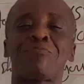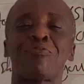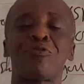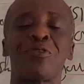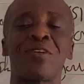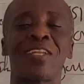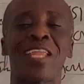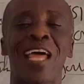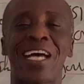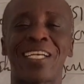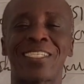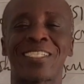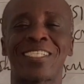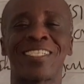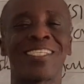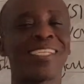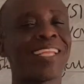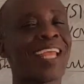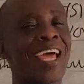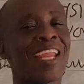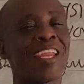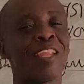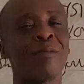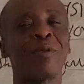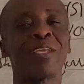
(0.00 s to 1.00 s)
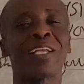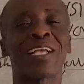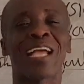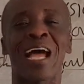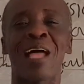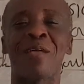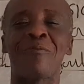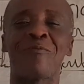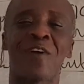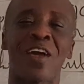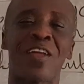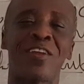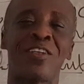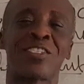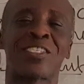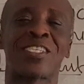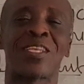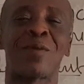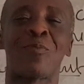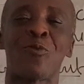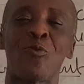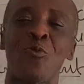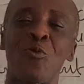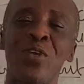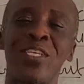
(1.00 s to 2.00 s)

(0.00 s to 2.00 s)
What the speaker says: production, then it becomes very simple.